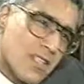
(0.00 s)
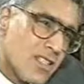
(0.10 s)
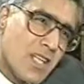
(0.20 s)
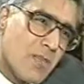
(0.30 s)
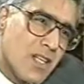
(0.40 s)

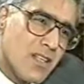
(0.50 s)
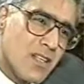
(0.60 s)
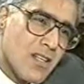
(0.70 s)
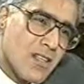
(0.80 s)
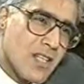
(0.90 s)
Doesn't that mean
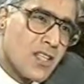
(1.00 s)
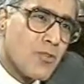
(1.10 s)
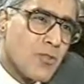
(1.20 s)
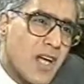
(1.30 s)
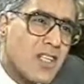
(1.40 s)
that
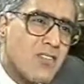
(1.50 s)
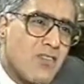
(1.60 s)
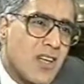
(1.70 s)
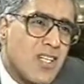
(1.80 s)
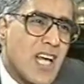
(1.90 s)
the United
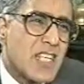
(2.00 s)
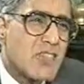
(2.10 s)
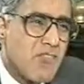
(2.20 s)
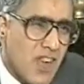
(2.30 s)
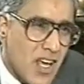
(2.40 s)
Front has
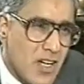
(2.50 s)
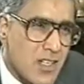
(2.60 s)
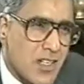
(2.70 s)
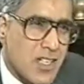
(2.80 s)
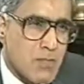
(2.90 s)

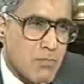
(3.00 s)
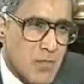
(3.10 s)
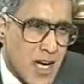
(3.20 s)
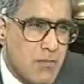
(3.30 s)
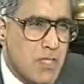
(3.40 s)
failed in its
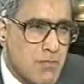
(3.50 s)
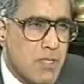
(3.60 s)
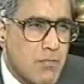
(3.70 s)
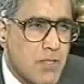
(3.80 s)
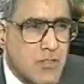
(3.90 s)
primary
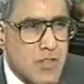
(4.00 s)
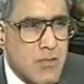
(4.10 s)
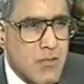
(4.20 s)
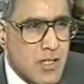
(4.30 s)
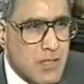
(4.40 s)
purpose of
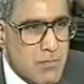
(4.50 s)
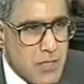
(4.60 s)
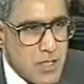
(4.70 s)
keeping out the